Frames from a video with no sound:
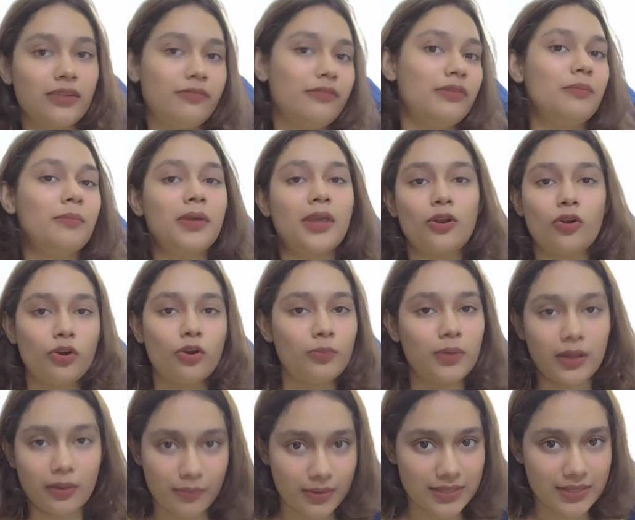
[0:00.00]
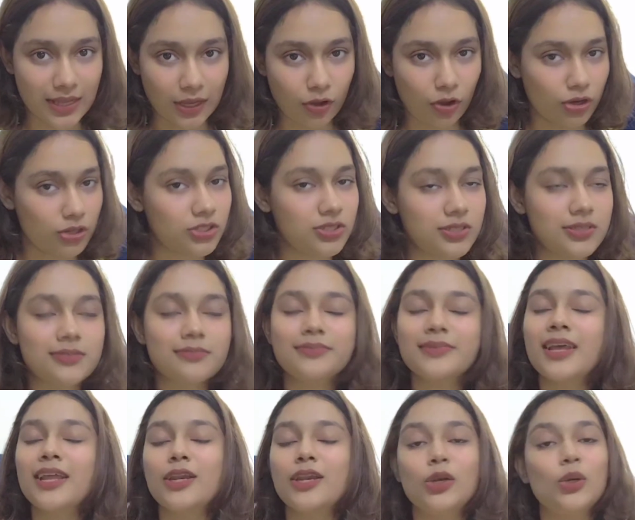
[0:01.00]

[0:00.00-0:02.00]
then we cannot become a psychologist.